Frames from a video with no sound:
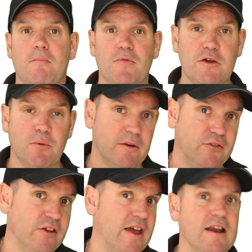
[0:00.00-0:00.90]
you will have
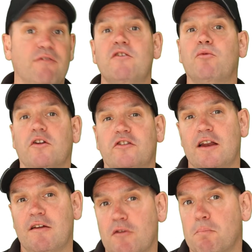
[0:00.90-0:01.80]
seen if you've watched
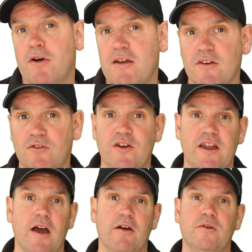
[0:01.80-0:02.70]
any of the previous
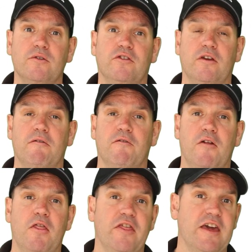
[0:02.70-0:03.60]
videos,
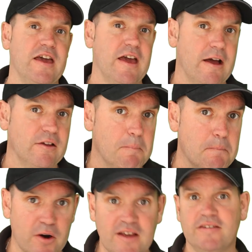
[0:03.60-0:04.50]
the
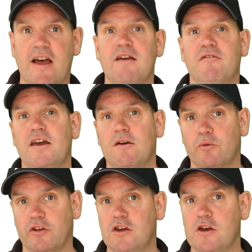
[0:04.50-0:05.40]
money saving
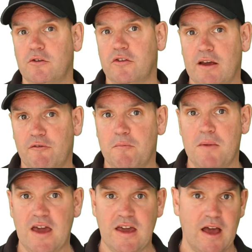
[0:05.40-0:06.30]
was a huge thing for
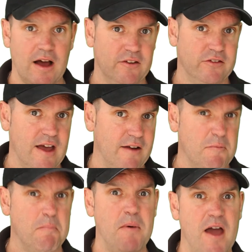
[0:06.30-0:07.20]
me. I saved
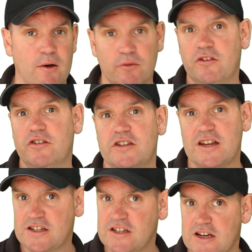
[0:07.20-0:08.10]
about
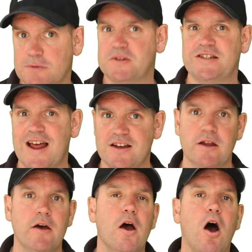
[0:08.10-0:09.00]
66%
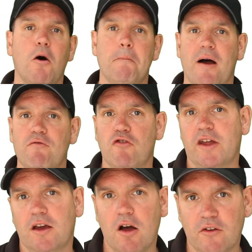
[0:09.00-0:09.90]
on my
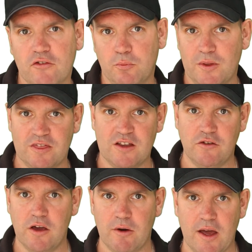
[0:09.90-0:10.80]
running costs with this
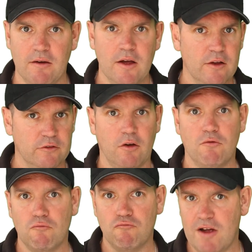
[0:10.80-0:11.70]
unit.
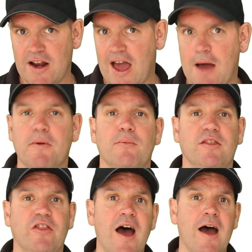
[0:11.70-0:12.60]
So really happy
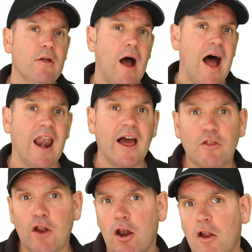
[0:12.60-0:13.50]
with that. I like
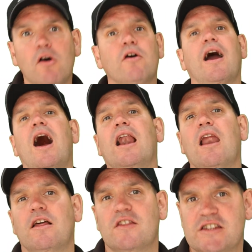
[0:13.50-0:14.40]
the look, I
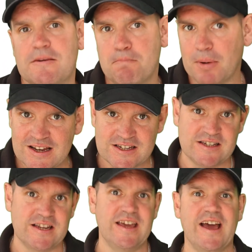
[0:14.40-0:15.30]
like the
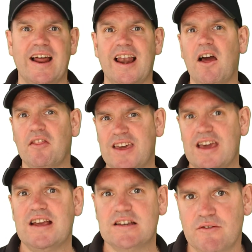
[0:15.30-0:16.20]
simplicity, and I like the
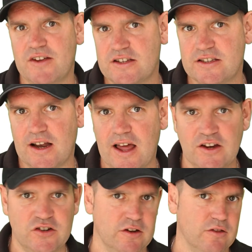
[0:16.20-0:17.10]
ease of
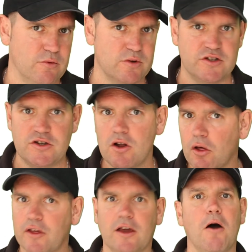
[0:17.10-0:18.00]
installation. There was
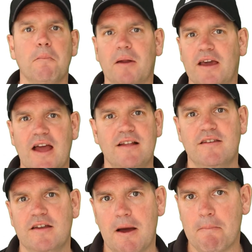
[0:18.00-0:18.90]
nothing
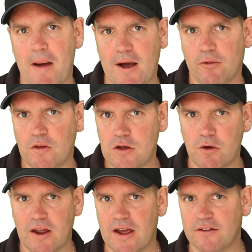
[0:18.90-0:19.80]
complicated about the
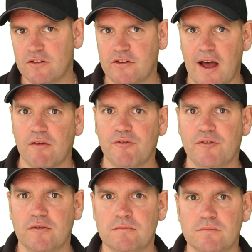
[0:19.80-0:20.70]
unit itself.